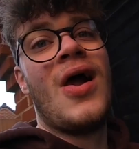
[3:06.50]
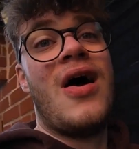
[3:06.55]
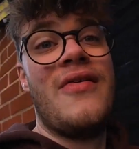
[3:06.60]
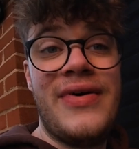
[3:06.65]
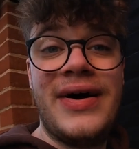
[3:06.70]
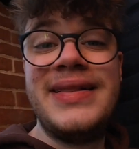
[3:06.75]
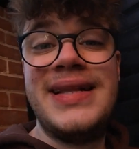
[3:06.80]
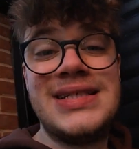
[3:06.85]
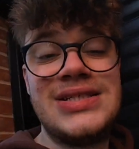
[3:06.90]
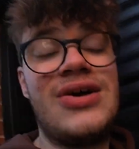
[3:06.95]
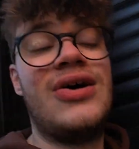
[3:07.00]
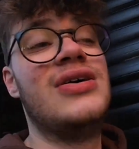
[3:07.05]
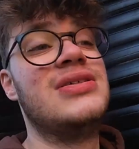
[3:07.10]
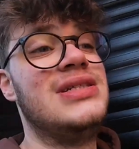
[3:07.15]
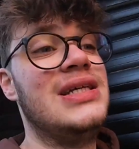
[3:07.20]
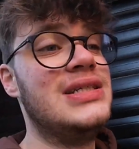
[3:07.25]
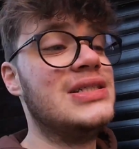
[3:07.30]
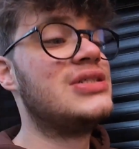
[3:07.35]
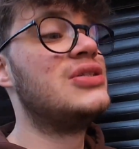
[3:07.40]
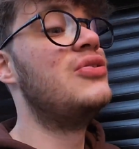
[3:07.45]
I've had this car
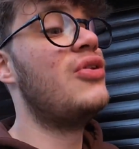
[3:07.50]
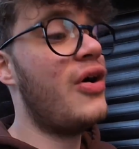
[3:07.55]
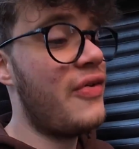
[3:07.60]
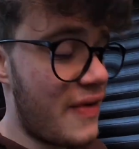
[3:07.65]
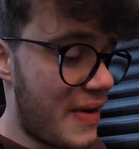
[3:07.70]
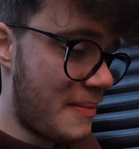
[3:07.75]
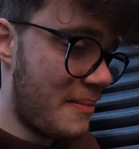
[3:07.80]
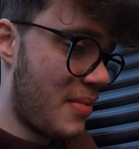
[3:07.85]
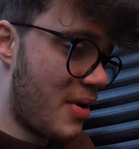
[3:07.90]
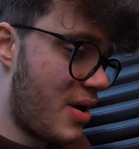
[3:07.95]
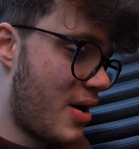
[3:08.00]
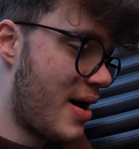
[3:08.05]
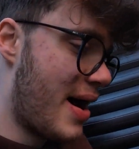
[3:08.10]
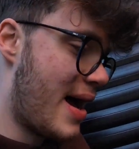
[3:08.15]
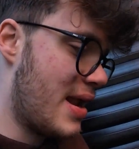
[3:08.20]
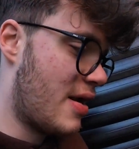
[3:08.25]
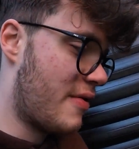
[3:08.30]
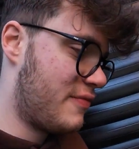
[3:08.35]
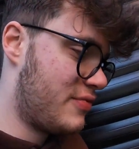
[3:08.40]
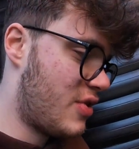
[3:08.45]
since November
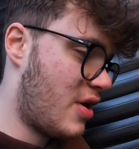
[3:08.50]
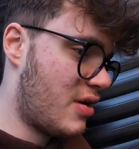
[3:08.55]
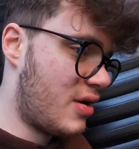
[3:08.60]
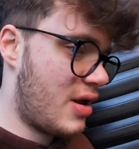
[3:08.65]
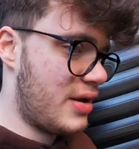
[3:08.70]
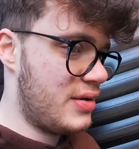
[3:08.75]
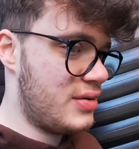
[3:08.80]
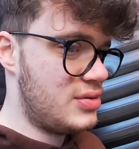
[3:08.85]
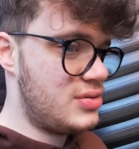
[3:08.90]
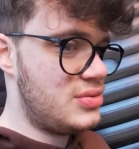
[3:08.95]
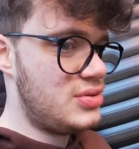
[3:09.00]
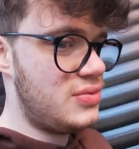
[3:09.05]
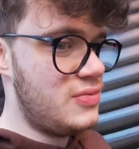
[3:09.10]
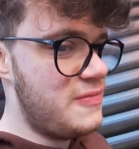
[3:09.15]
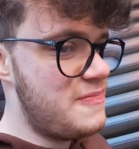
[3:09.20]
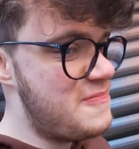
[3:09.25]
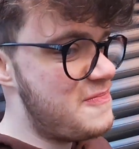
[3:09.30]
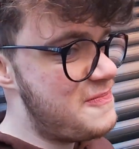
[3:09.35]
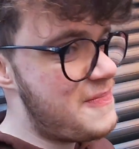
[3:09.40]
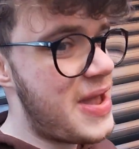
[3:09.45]
and I've done like
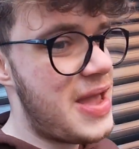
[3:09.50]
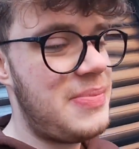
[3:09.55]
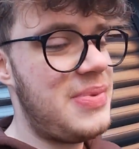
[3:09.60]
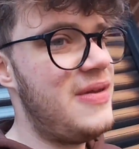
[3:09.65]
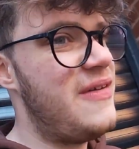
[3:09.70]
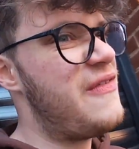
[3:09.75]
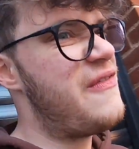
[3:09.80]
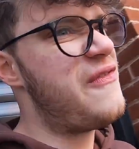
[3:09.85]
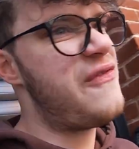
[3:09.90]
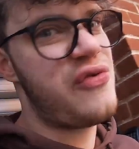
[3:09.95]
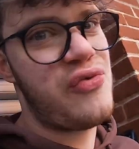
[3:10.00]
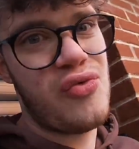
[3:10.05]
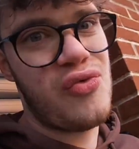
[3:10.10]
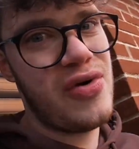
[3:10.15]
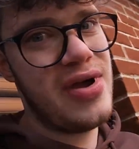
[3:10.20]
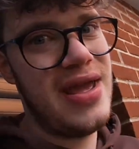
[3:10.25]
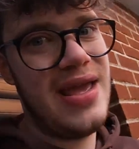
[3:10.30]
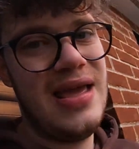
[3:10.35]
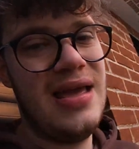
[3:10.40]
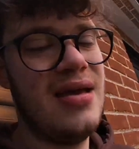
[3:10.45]
maybe
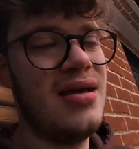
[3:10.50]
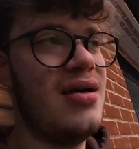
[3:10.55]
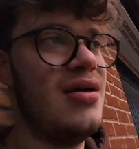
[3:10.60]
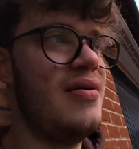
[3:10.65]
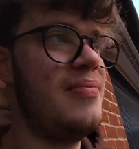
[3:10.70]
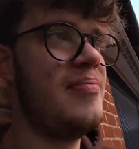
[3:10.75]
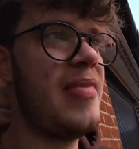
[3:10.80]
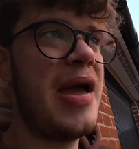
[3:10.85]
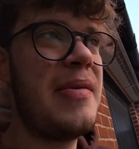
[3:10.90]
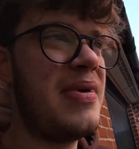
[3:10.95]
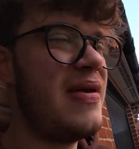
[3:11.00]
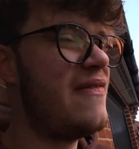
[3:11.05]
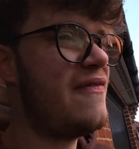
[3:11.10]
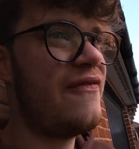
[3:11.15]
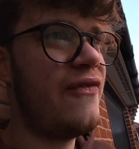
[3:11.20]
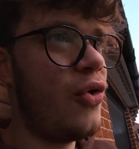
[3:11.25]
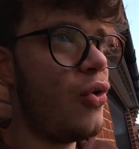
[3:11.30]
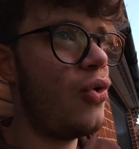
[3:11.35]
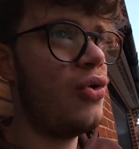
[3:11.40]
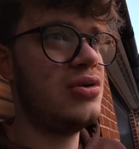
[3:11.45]
3, maybe
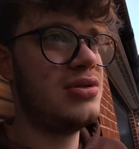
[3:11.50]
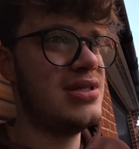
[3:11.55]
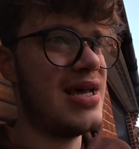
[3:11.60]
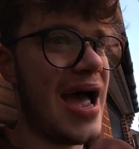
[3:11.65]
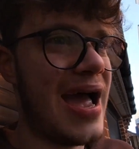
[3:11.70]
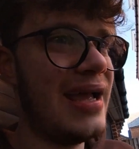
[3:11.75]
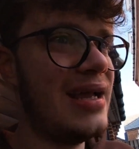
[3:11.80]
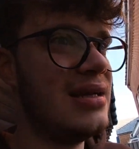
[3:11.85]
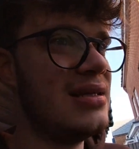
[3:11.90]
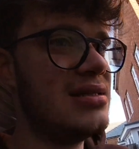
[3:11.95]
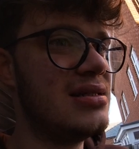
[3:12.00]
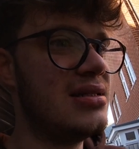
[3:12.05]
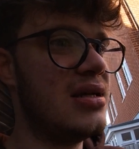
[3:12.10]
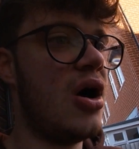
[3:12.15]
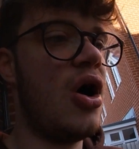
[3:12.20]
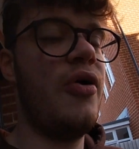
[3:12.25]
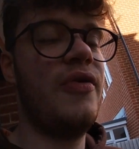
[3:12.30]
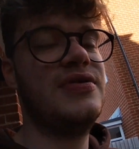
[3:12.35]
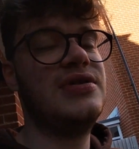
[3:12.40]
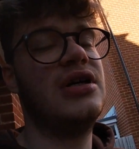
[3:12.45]
4 tanks.
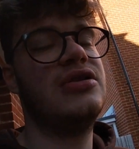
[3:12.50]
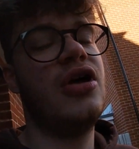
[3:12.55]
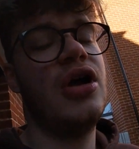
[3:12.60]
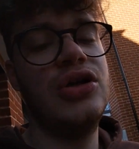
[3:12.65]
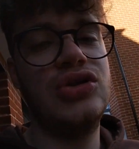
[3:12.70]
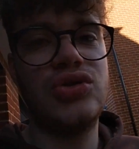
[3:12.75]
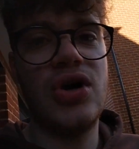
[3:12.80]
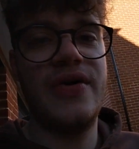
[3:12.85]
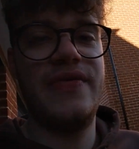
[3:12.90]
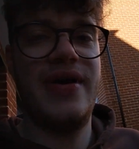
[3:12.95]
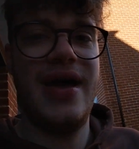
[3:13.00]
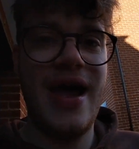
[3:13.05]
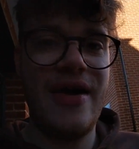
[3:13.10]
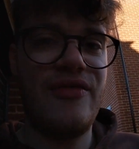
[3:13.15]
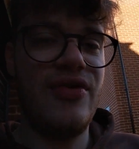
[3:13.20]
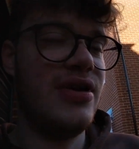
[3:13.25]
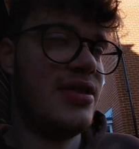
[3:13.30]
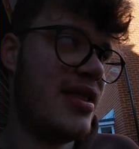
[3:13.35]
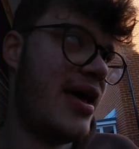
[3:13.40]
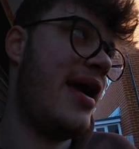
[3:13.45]
Obviously I don't drive it
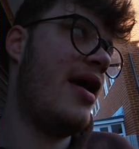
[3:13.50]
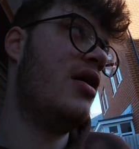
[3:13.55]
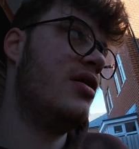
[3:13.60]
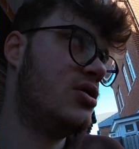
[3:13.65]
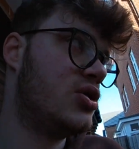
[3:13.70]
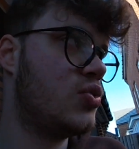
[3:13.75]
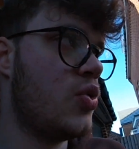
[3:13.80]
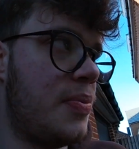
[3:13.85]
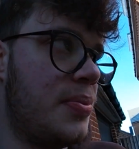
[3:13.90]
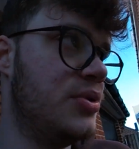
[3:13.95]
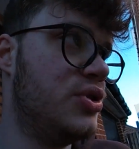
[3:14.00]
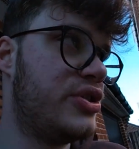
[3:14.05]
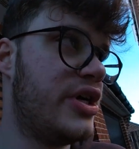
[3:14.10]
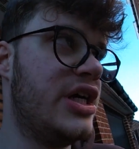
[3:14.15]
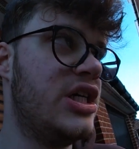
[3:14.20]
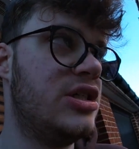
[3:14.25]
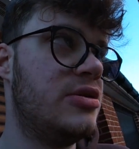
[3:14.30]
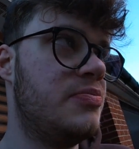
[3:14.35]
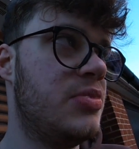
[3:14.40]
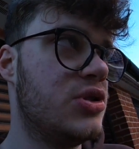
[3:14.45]
every day, I swap and
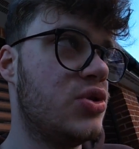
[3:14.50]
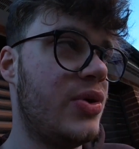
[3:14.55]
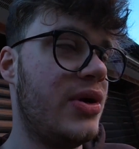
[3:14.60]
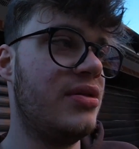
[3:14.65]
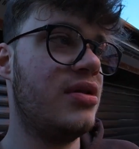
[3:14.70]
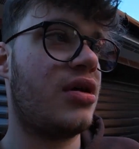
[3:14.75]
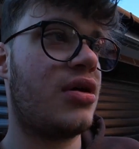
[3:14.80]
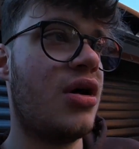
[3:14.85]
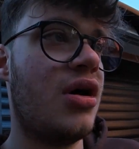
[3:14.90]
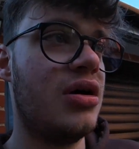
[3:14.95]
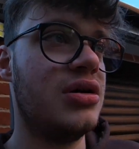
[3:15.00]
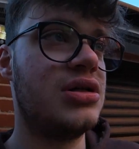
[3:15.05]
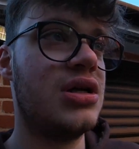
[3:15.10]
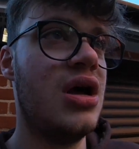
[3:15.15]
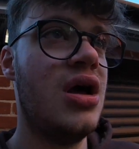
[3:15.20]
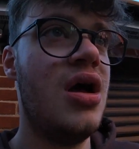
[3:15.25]
change between the cars,